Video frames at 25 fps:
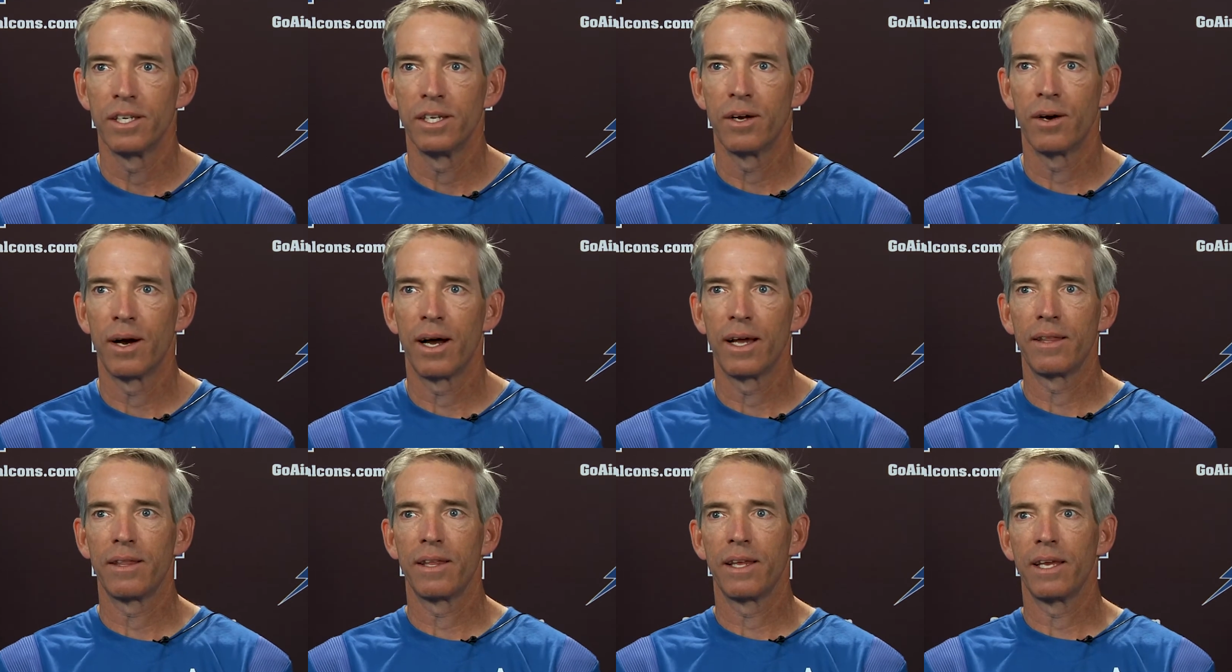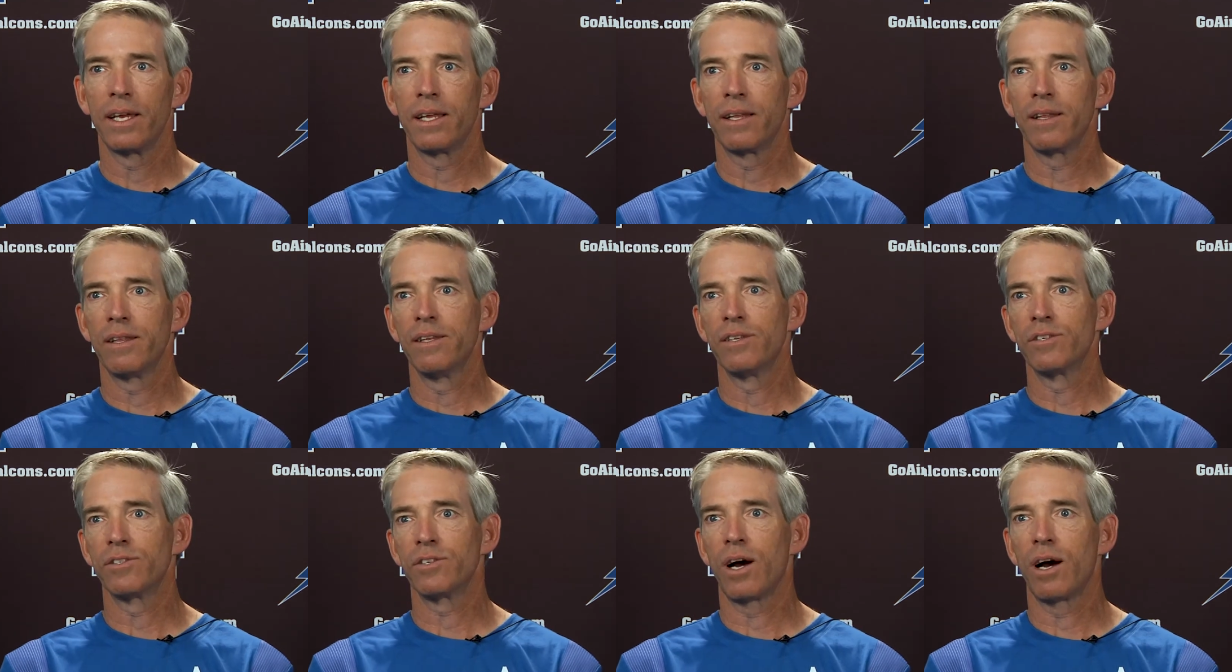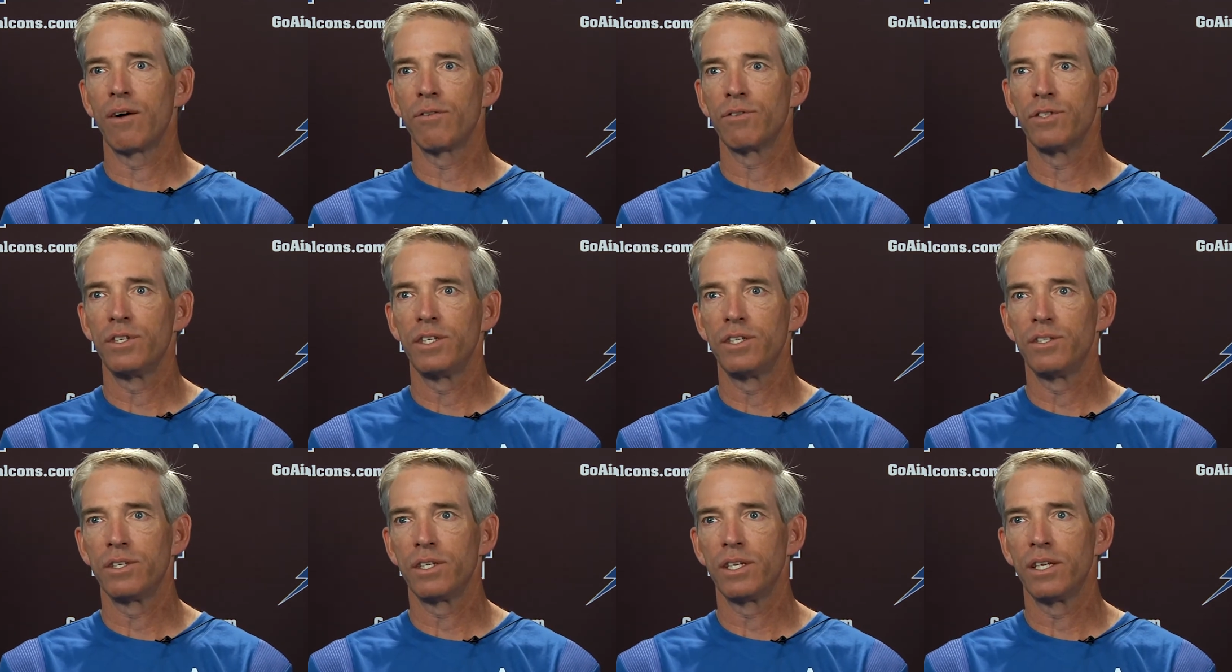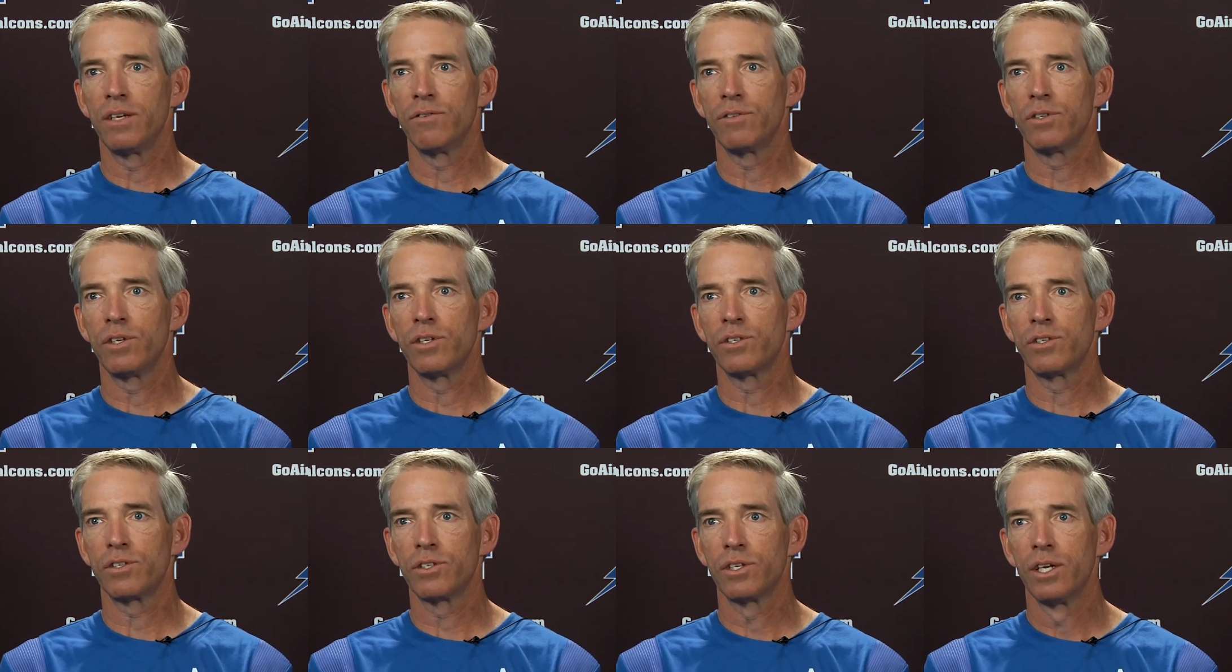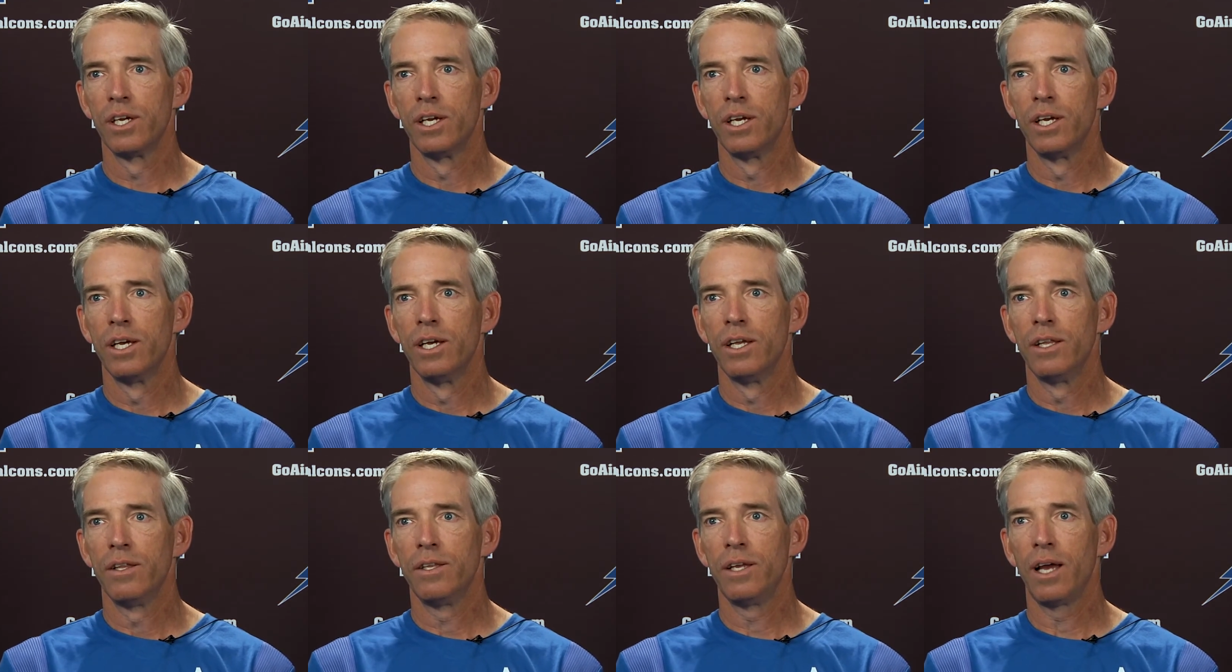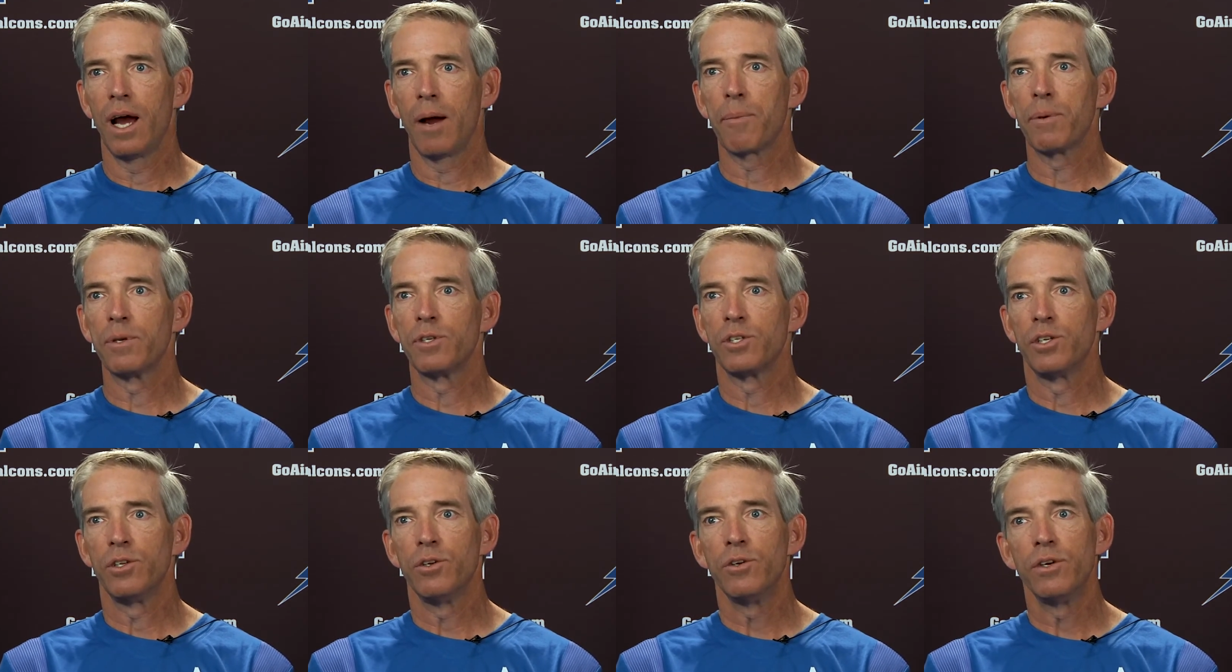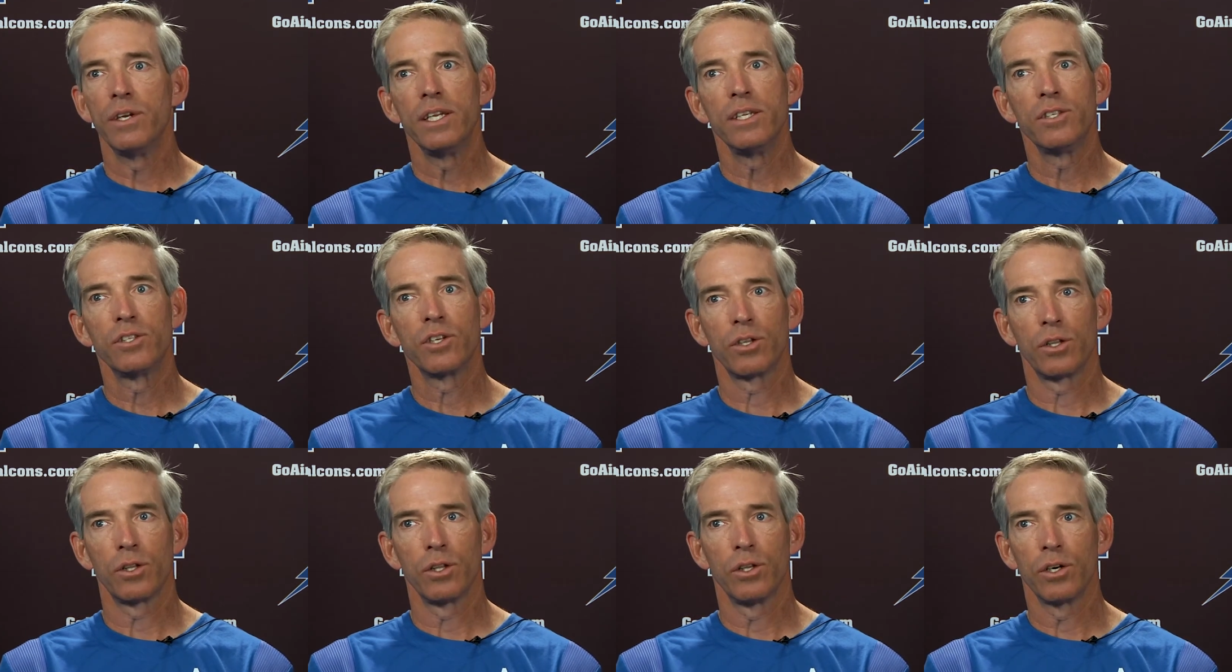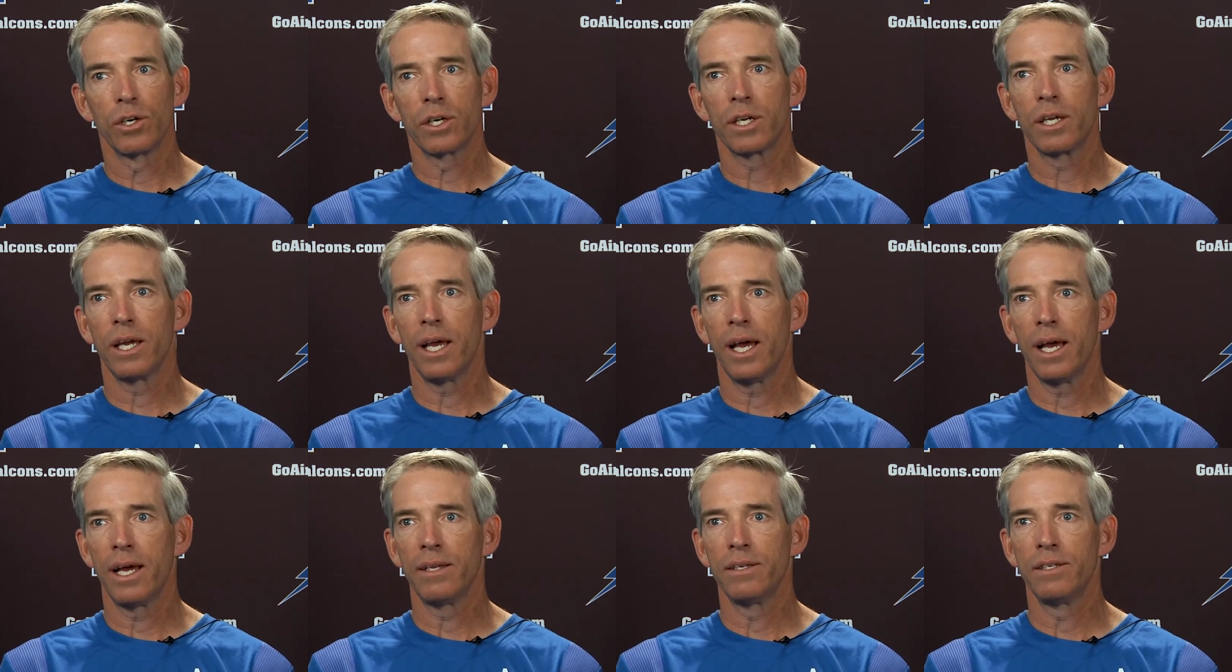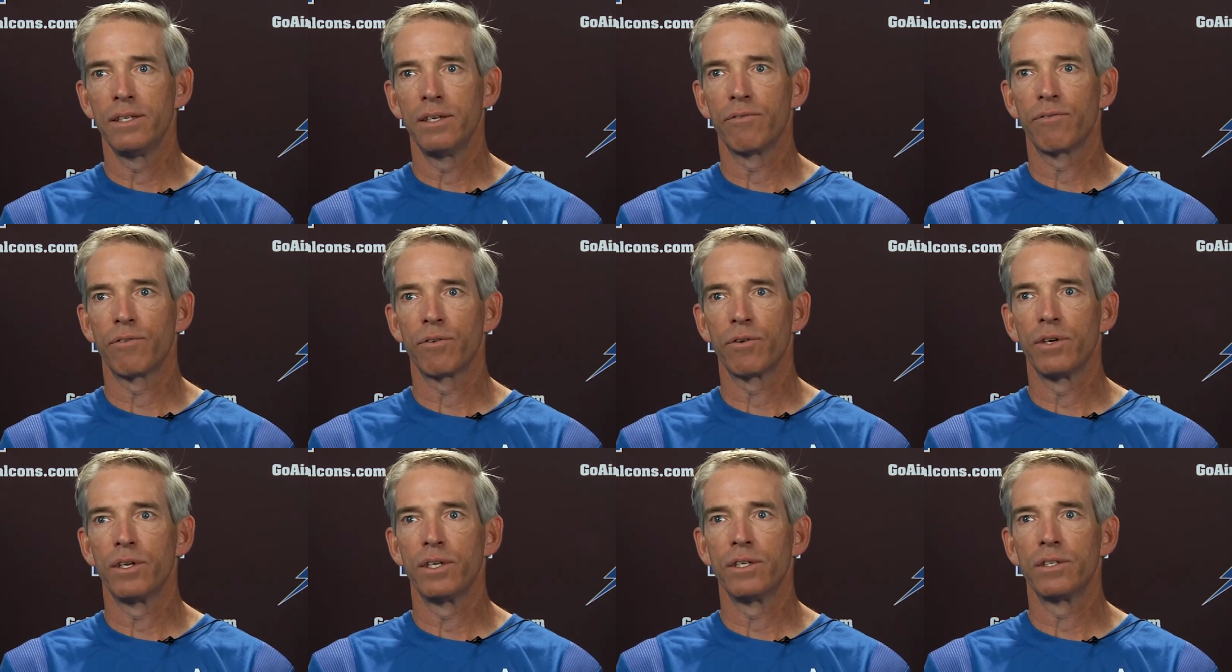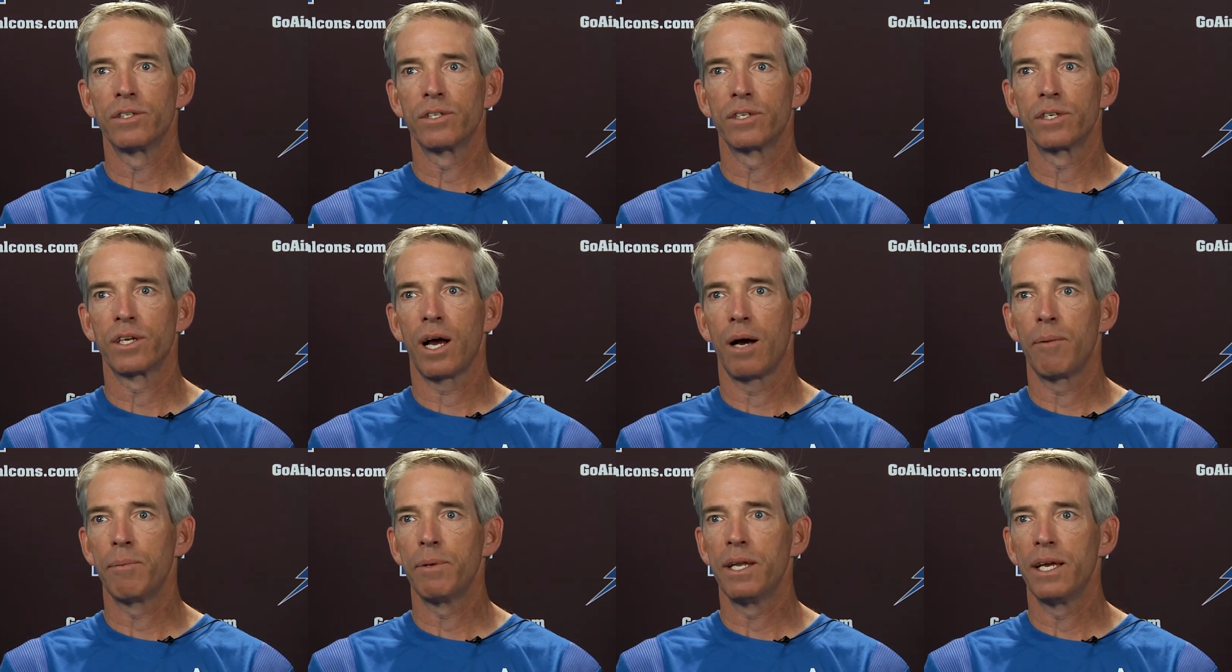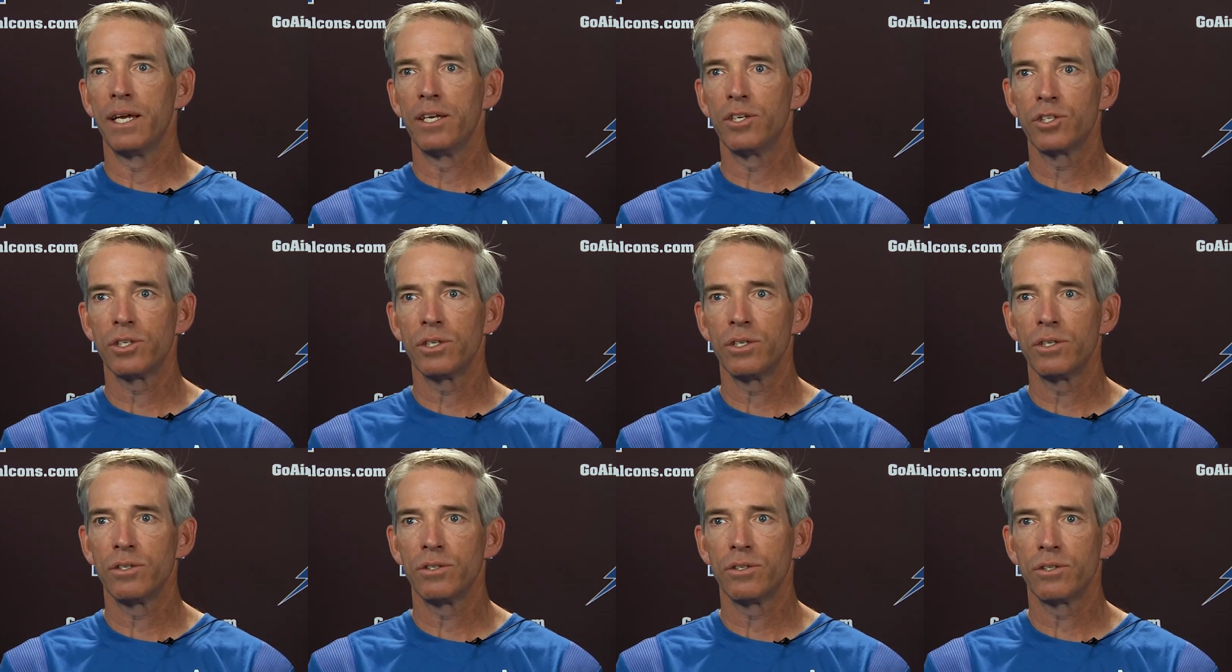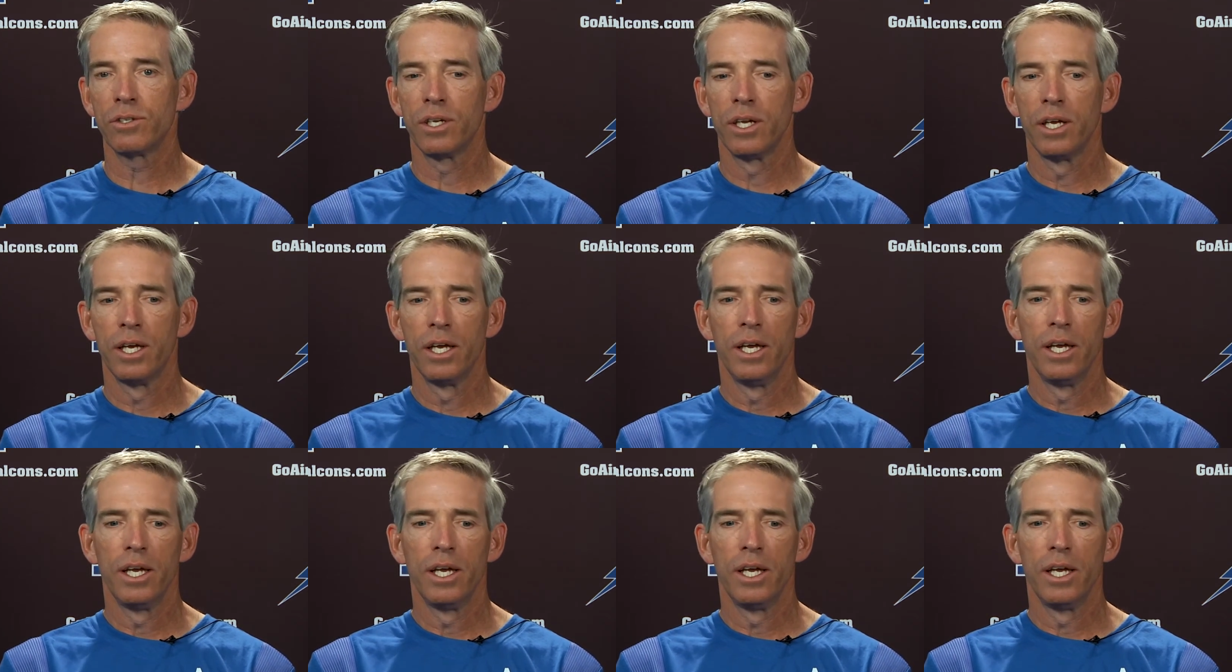You know, I think this offseason gives us the opportunity to look at different combinations.